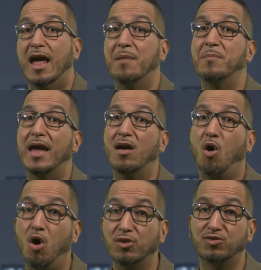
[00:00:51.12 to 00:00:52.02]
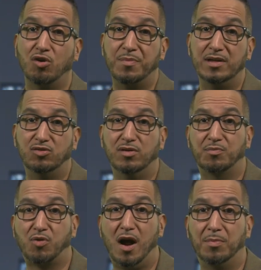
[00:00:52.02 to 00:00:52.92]
it may also be due
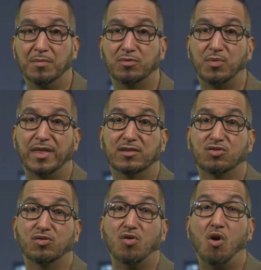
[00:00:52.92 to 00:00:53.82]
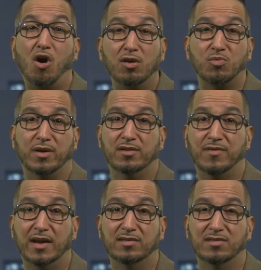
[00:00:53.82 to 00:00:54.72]
to problems with external hardware
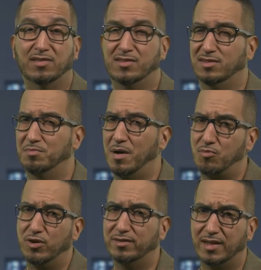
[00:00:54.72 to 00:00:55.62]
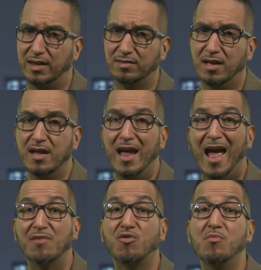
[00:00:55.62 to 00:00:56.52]
devices such as memory sticks
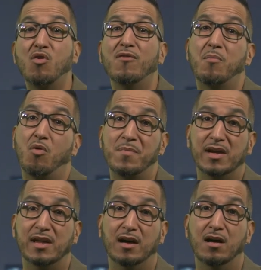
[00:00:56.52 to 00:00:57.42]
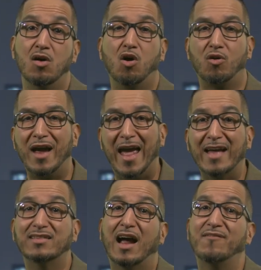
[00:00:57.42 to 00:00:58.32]
and removable media or
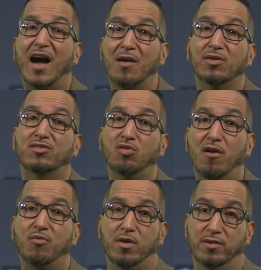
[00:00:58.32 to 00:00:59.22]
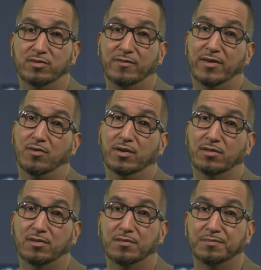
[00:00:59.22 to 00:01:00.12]
antivirus software
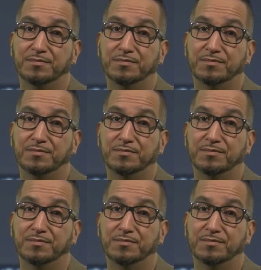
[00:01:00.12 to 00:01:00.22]
interference.